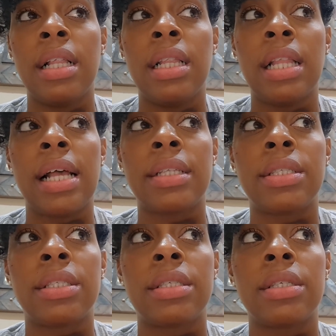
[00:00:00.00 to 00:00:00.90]

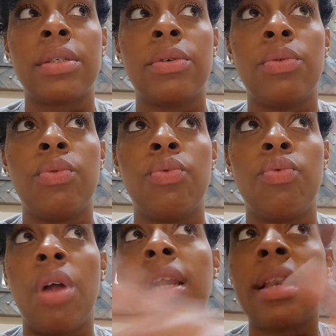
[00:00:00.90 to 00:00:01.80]
Let's
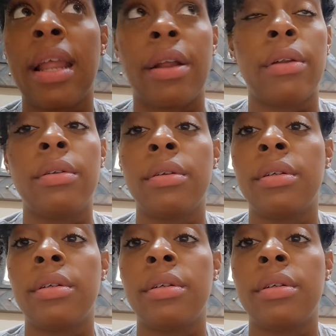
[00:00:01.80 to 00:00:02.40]
run in there